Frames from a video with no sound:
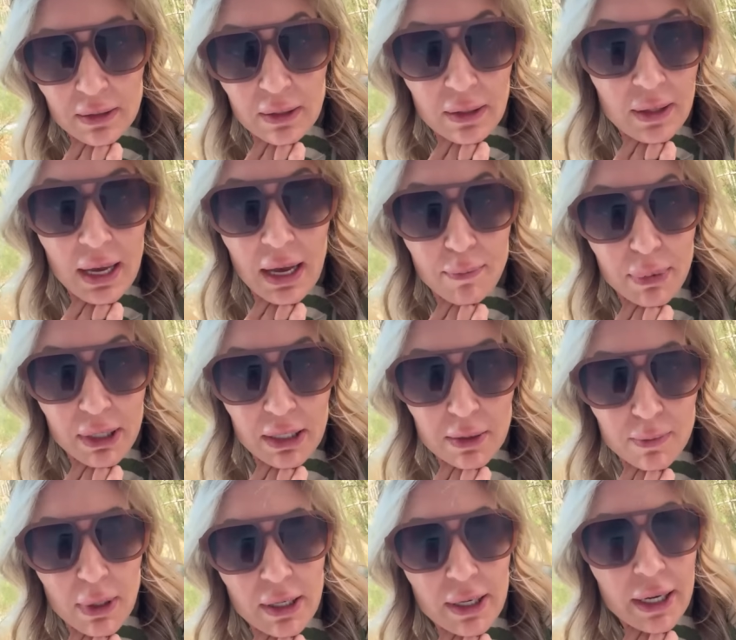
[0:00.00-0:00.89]
And that
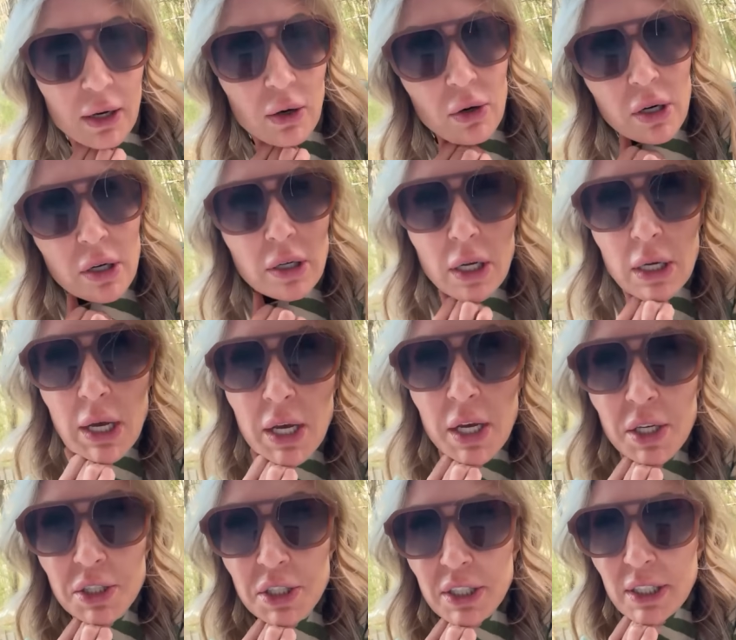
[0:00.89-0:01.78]
begins Monday. Or
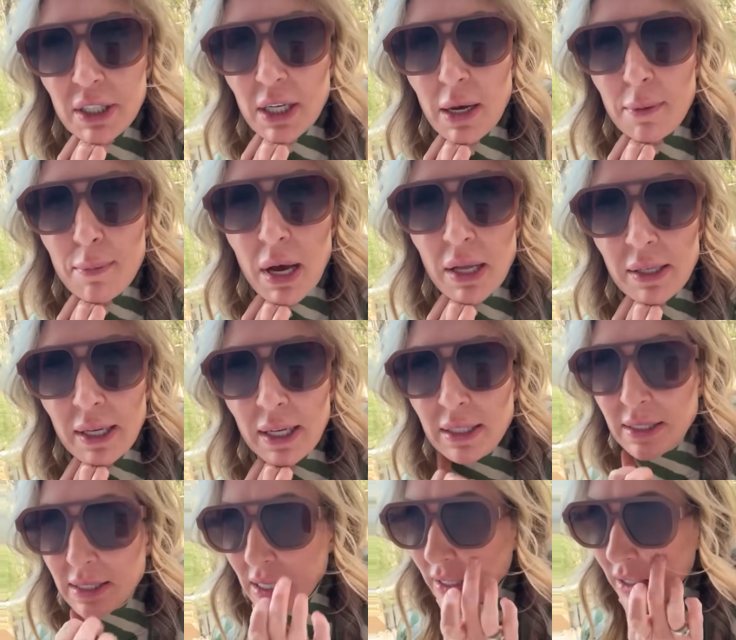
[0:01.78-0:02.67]
she could come Monday
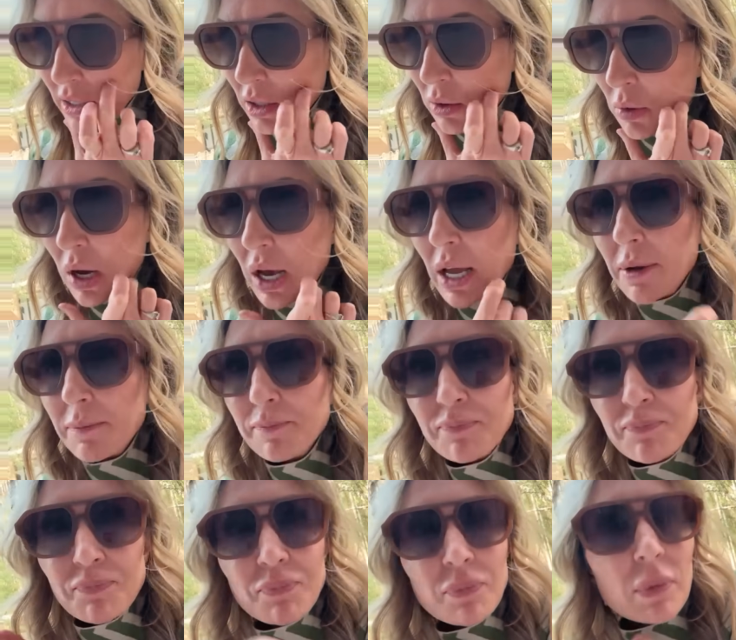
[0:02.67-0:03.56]
and say, you know what?
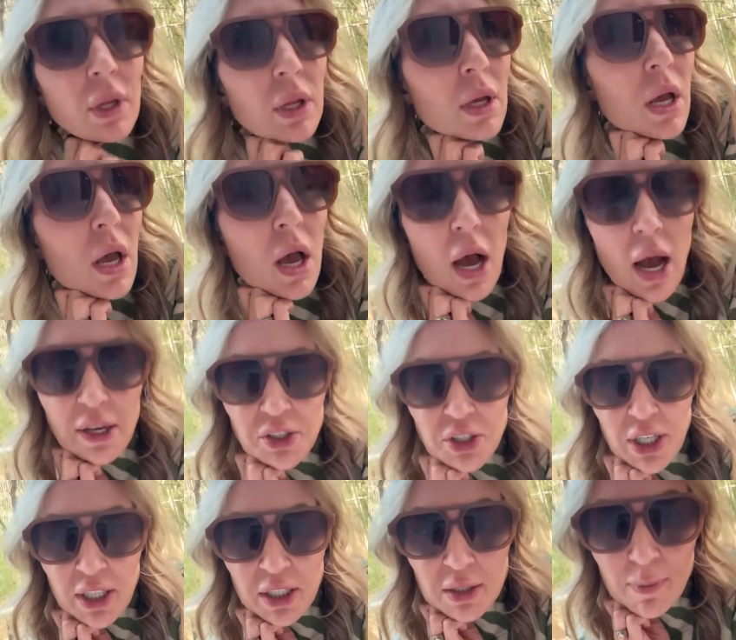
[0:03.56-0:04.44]
I
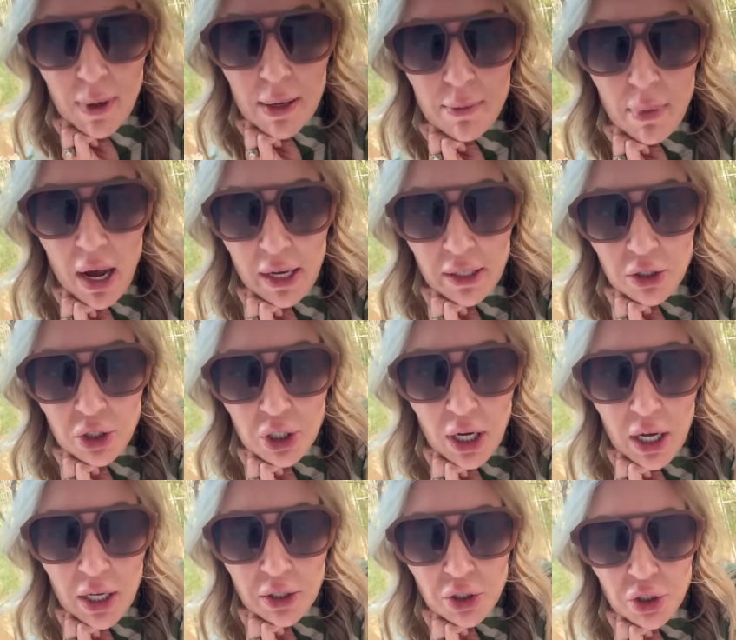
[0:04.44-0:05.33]
changed my mind,
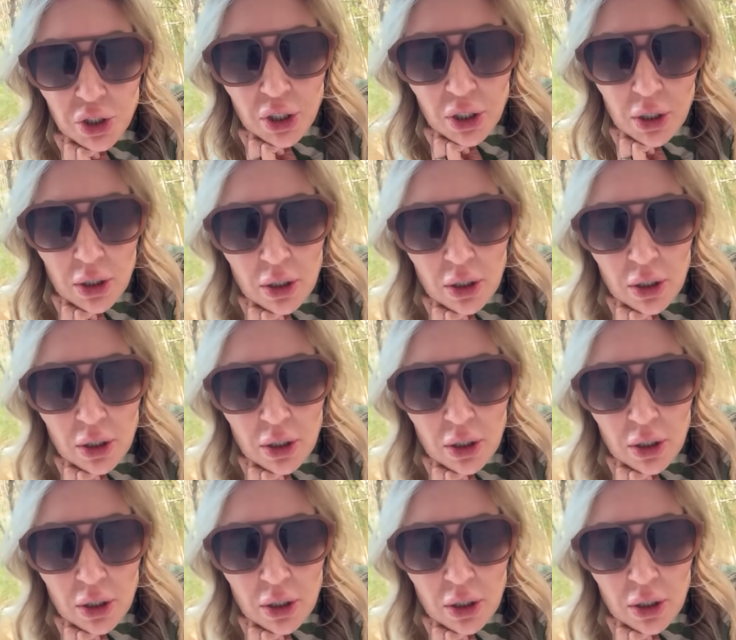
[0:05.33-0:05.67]
Judge.